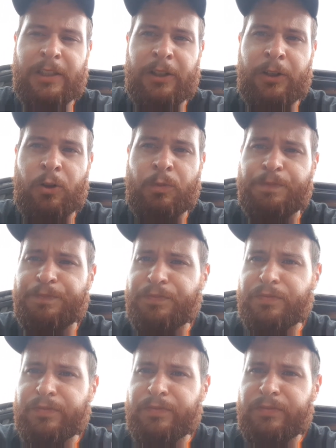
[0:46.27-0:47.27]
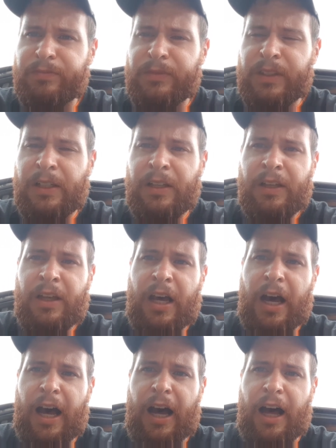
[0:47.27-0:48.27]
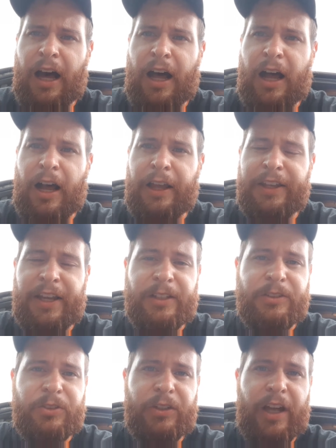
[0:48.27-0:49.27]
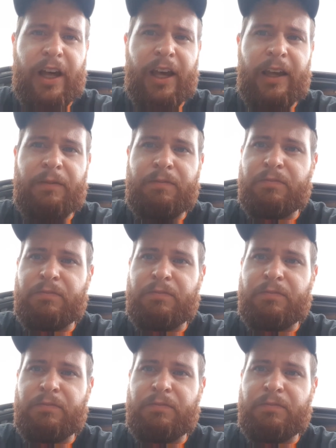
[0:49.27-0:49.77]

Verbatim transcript: to. Uh, yesterday,